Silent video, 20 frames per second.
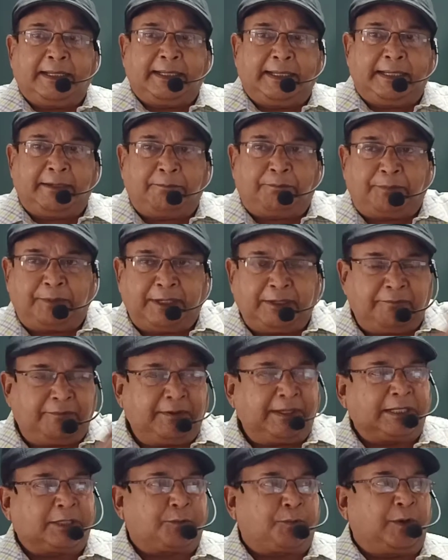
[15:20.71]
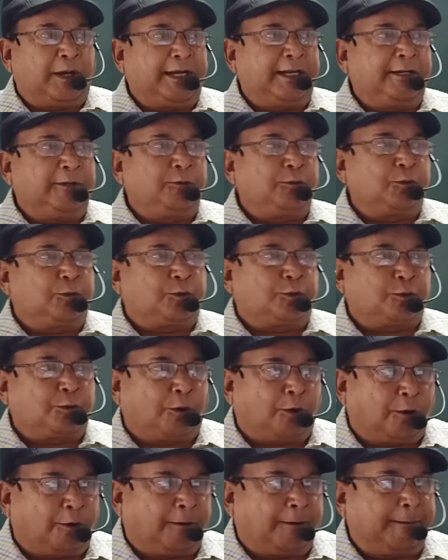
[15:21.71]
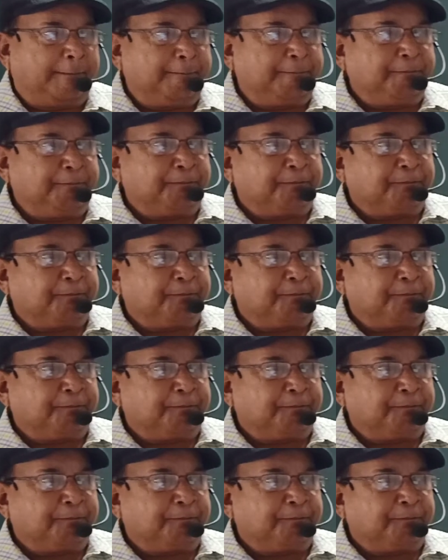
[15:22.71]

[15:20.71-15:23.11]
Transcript: In previous point you saw